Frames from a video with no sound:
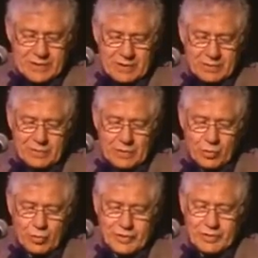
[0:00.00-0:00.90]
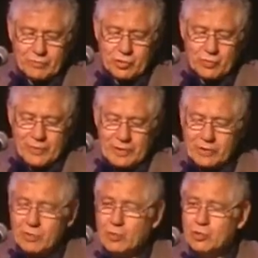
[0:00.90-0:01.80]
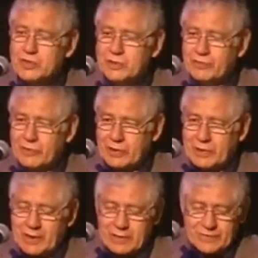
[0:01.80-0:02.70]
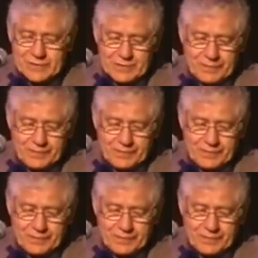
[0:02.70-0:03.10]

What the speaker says: and we owe them to make the most of our lives.